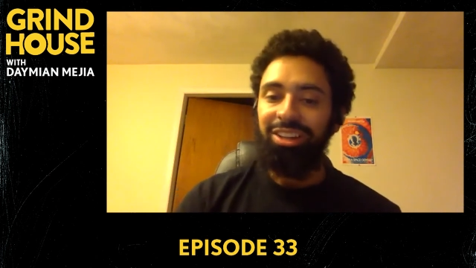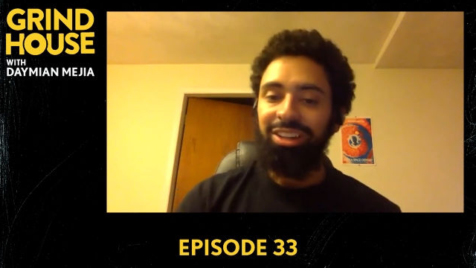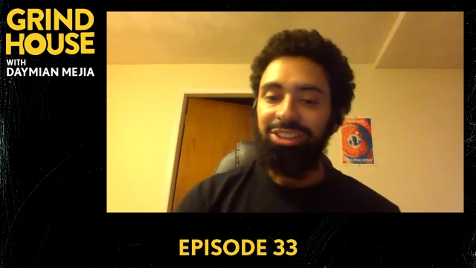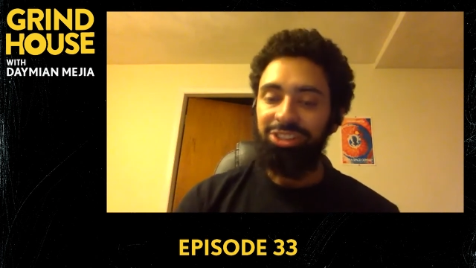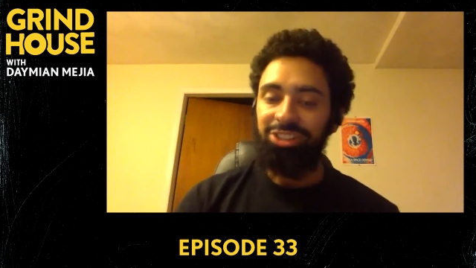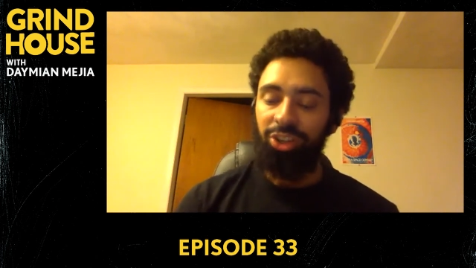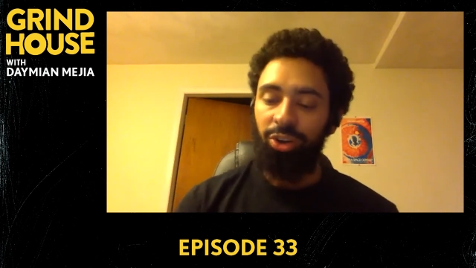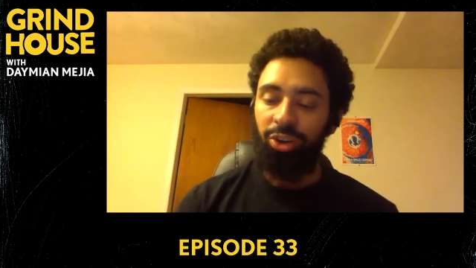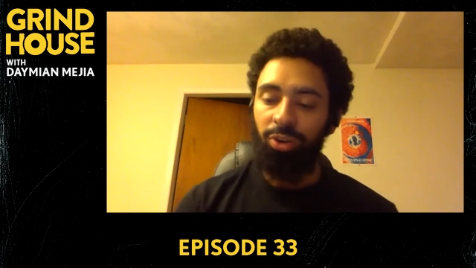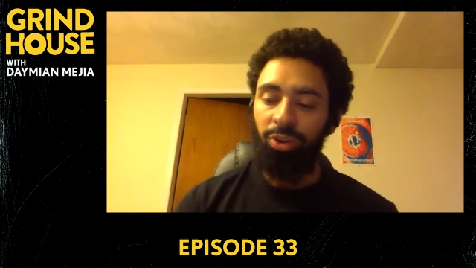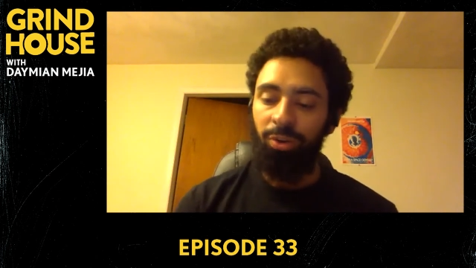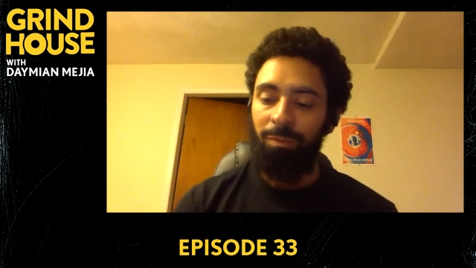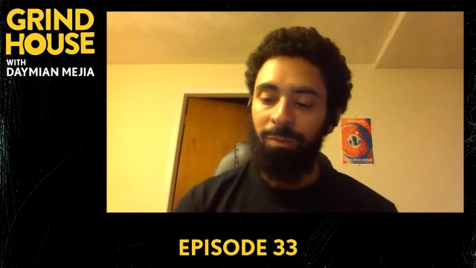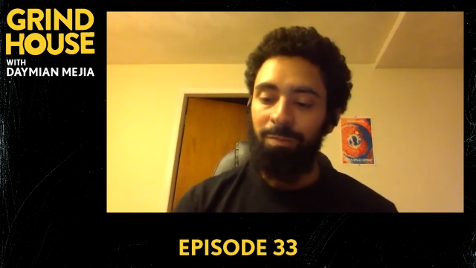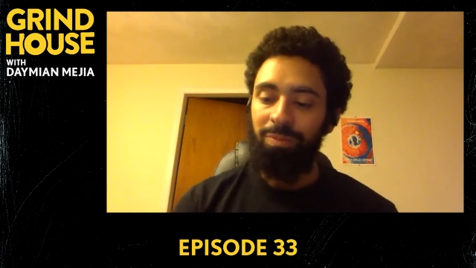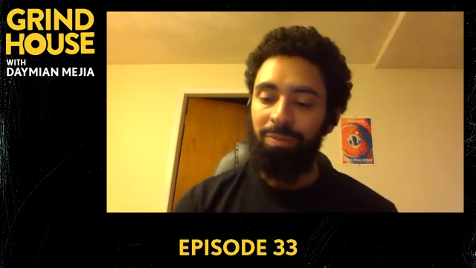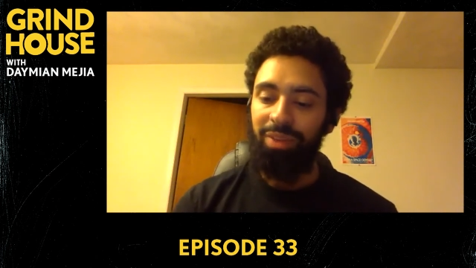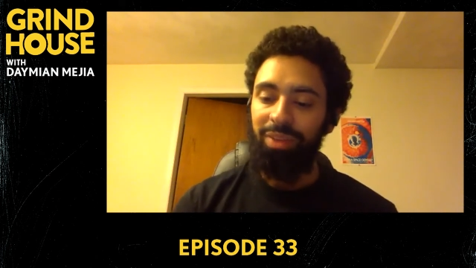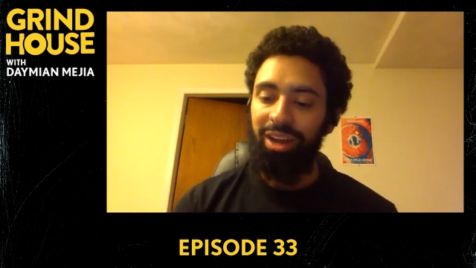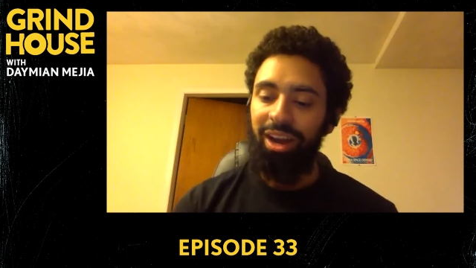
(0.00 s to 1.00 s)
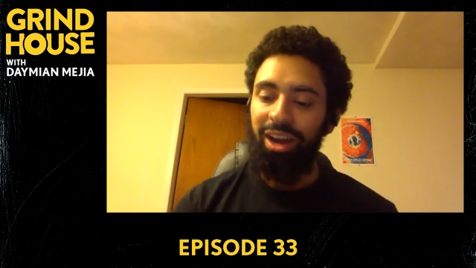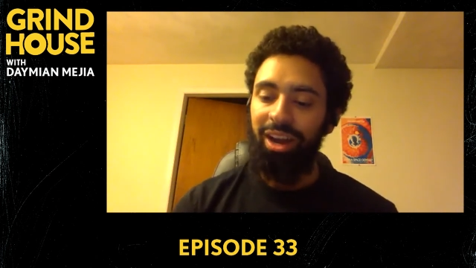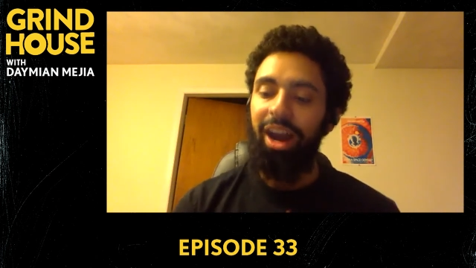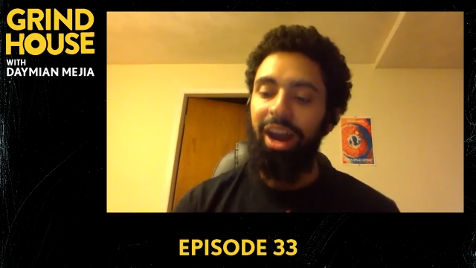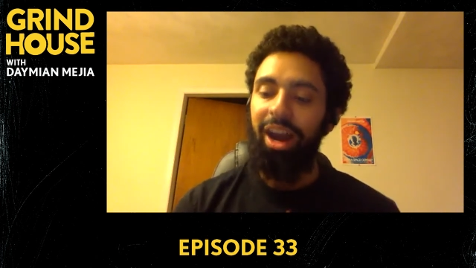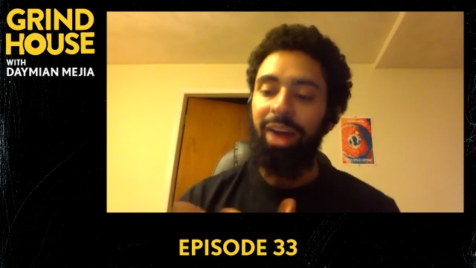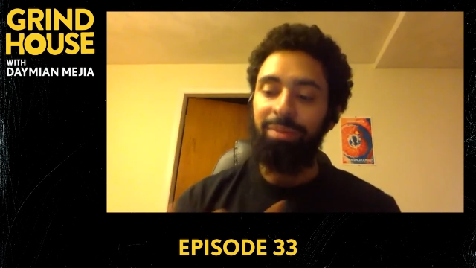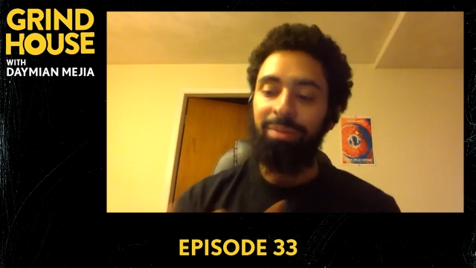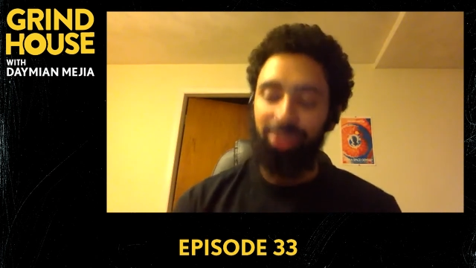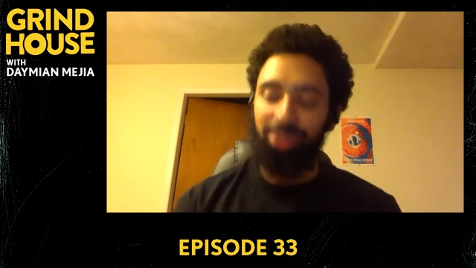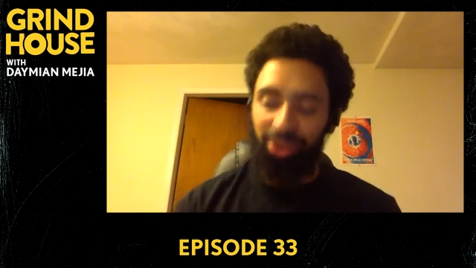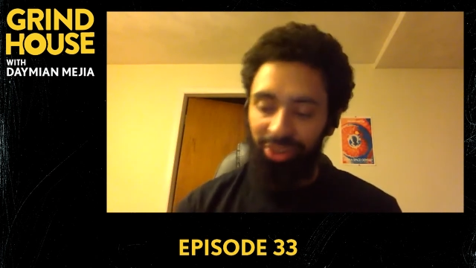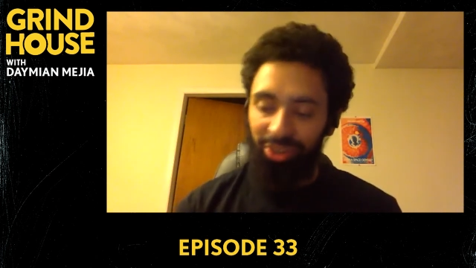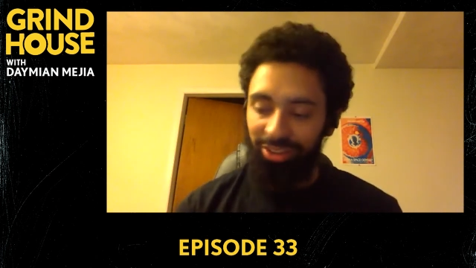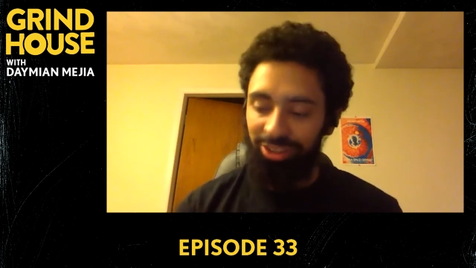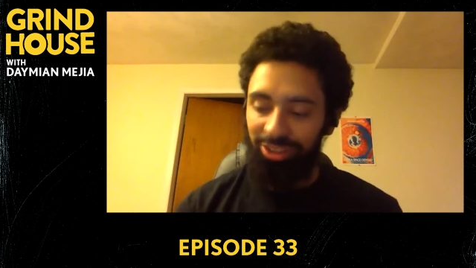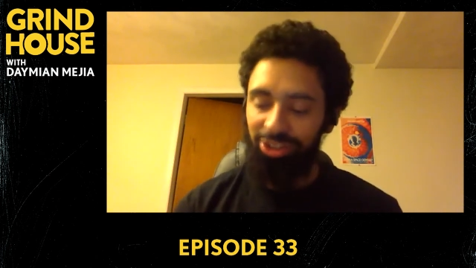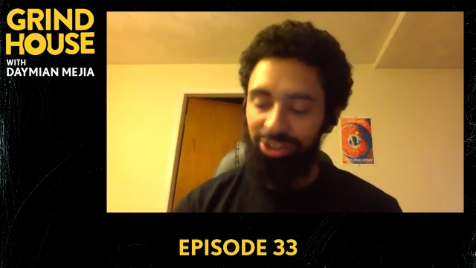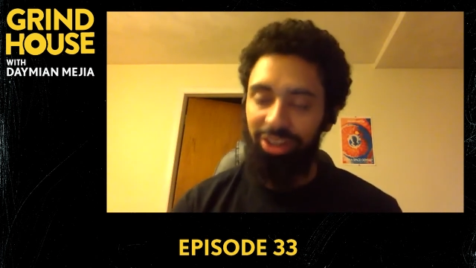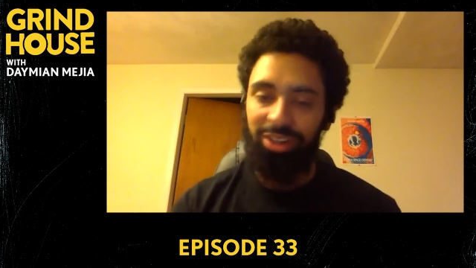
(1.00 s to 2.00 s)
So I'm
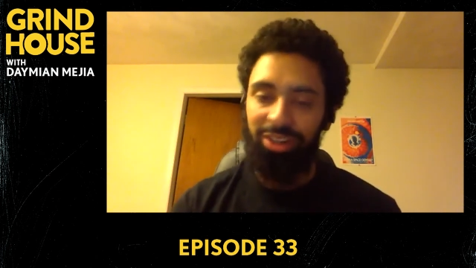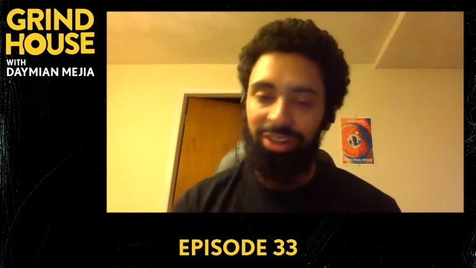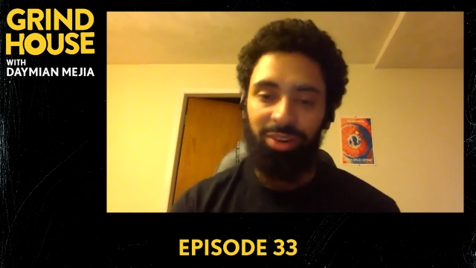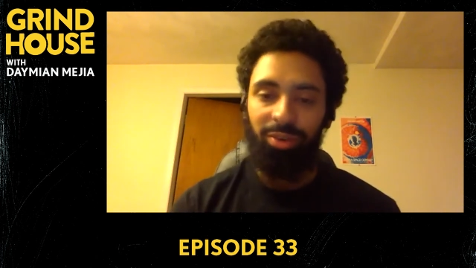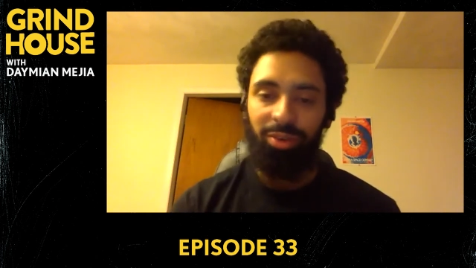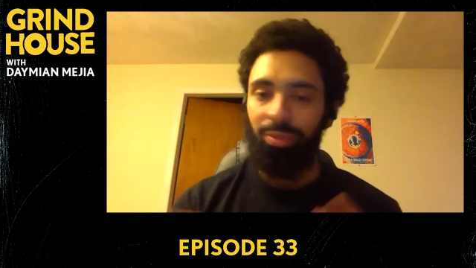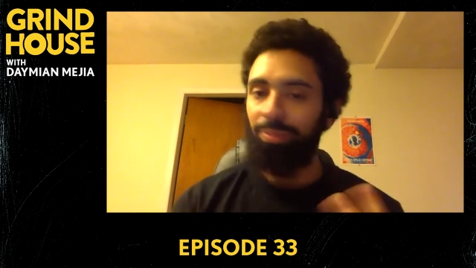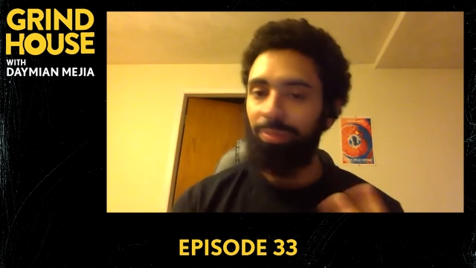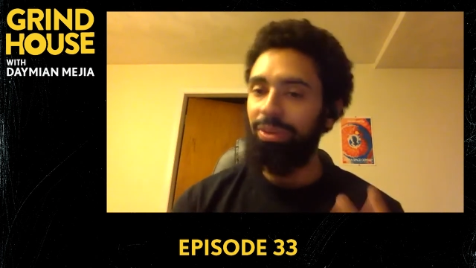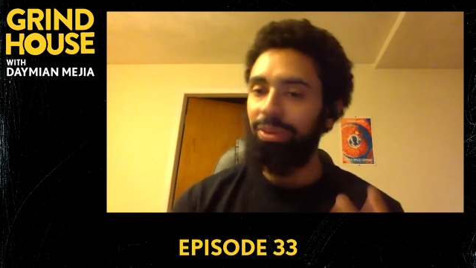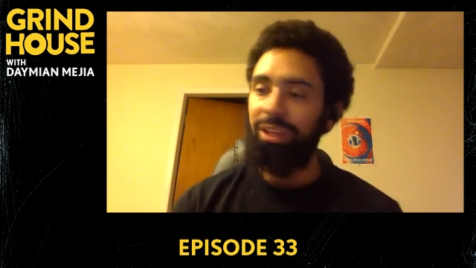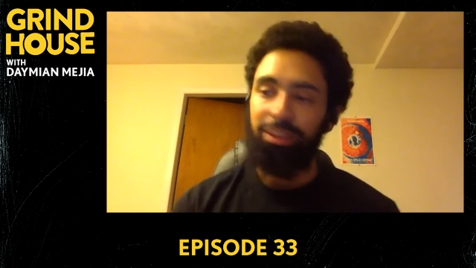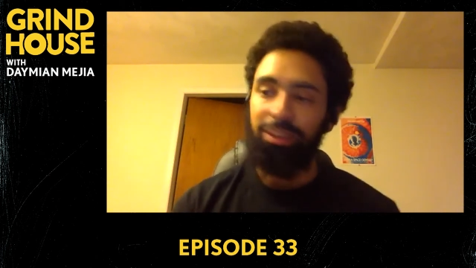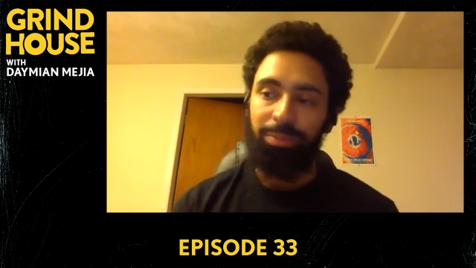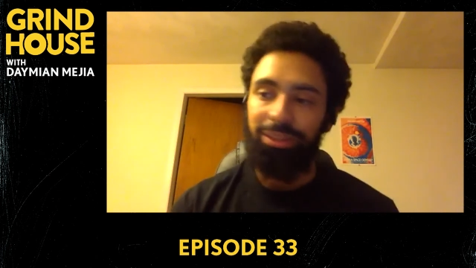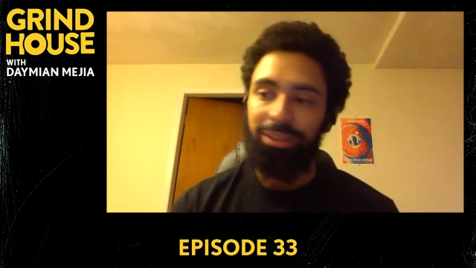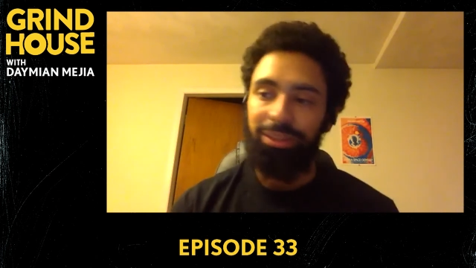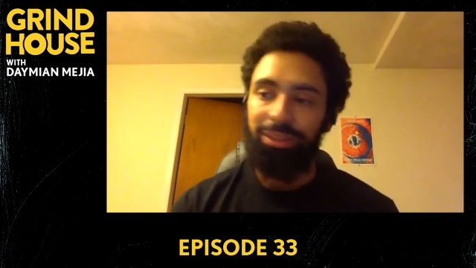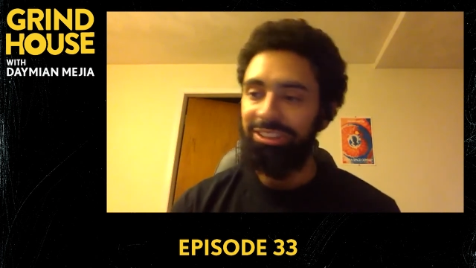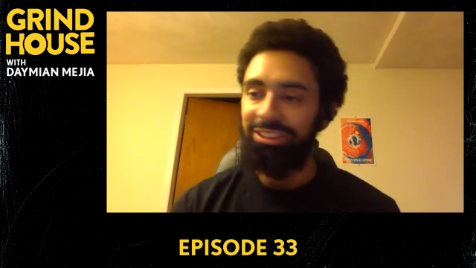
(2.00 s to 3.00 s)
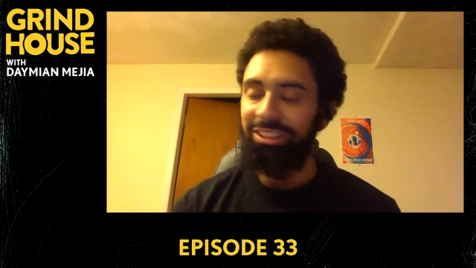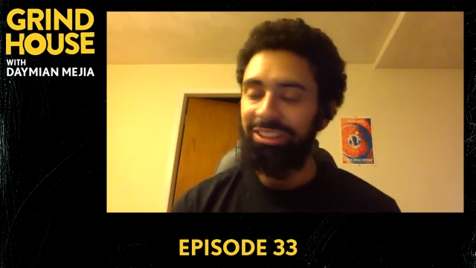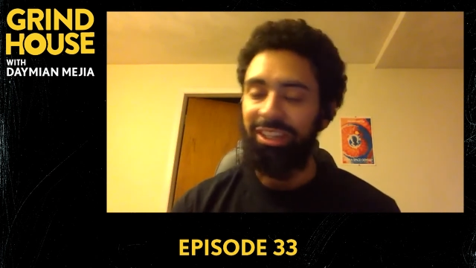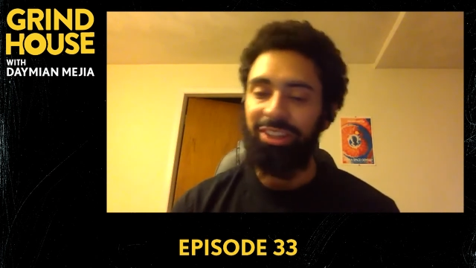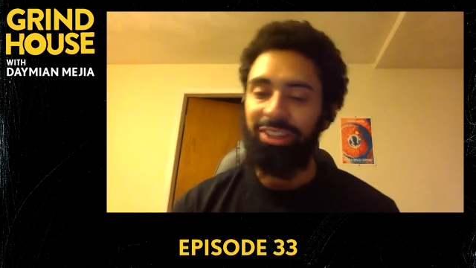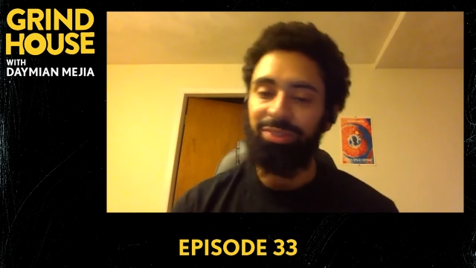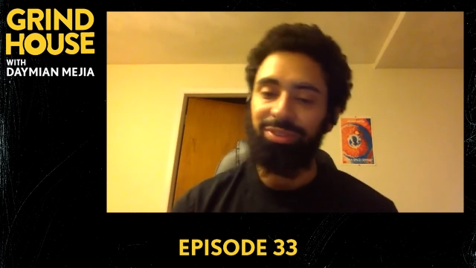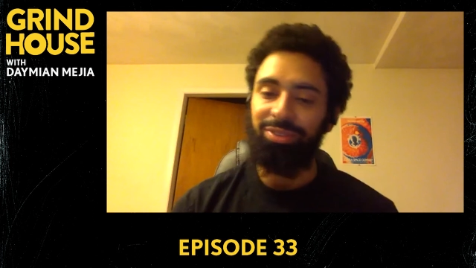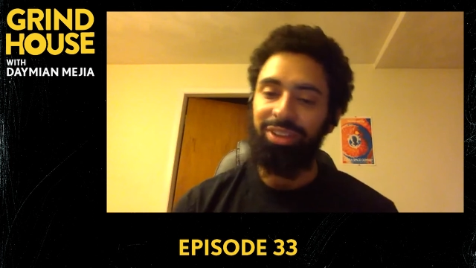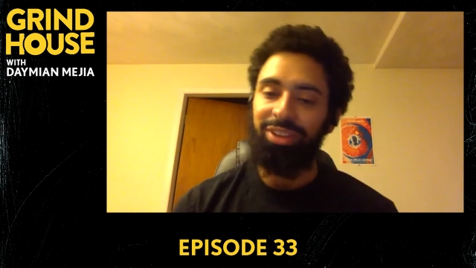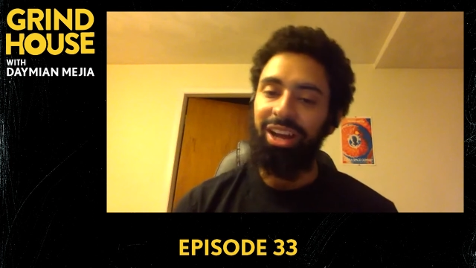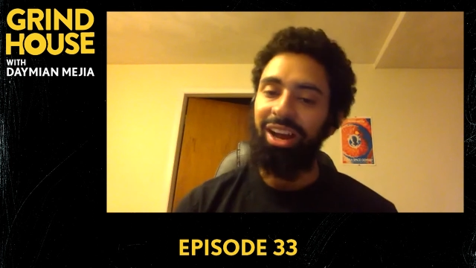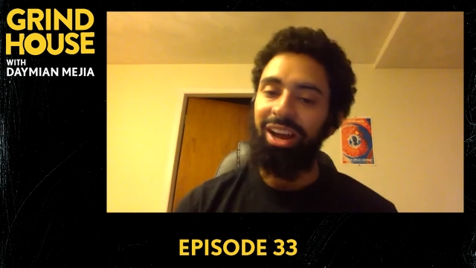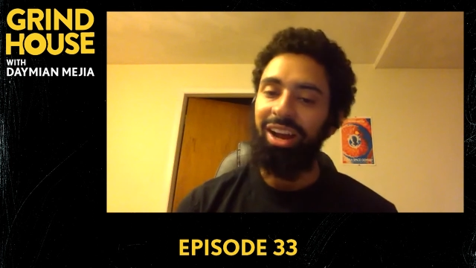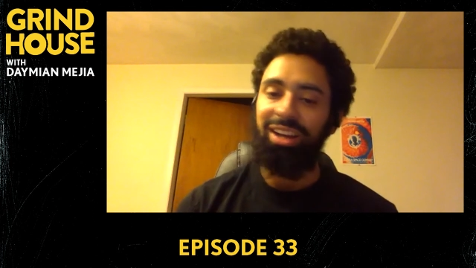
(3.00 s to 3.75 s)
currently trying to get the pieces together for that.